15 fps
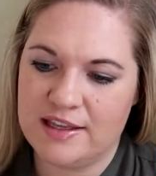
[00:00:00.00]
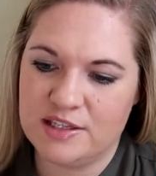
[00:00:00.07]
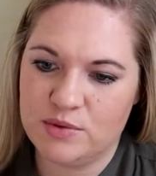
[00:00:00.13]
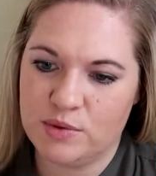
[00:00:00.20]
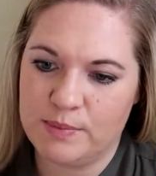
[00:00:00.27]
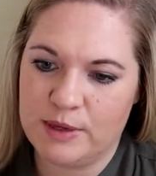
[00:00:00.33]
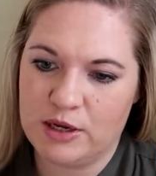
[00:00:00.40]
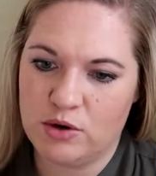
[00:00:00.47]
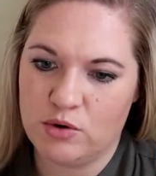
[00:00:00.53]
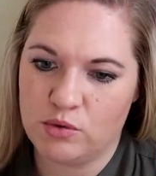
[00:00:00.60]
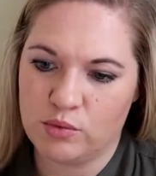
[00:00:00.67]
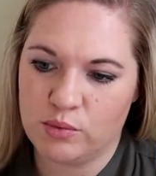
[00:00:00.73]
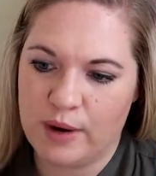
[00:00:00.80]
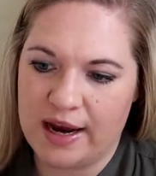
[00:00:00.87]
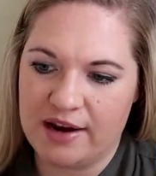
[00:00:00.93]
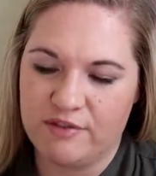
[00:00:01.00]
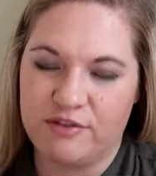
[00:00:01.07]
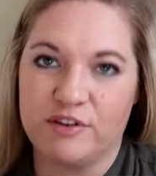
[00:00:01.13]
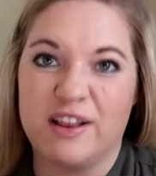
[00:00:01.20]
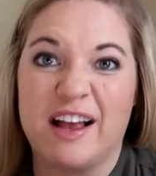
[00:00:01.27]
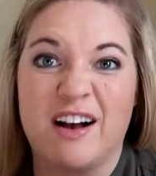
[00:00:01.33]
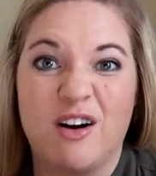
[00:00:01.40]
this would be great
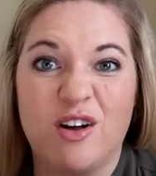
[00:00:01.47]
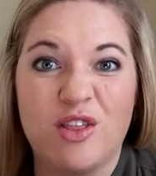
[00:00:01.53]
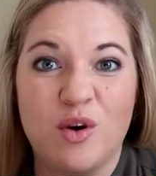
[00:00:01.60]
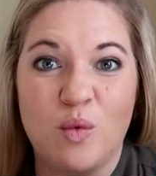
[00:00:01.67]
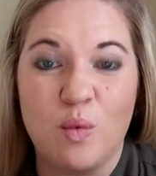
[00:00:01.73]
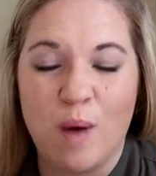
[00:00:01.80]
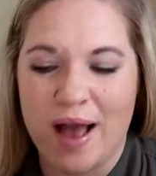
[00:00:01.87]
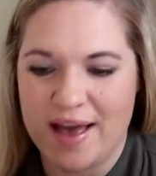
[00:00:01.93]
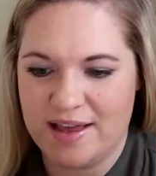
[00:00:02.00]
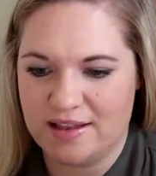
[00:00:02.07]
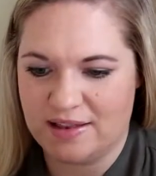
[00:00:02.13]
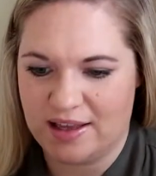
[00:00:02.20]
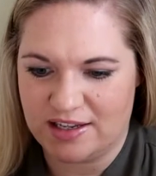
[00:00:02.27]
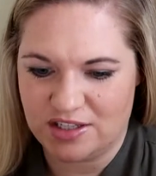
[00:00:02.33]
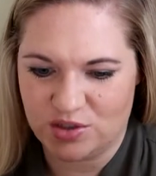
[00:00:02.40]
for like all the wet like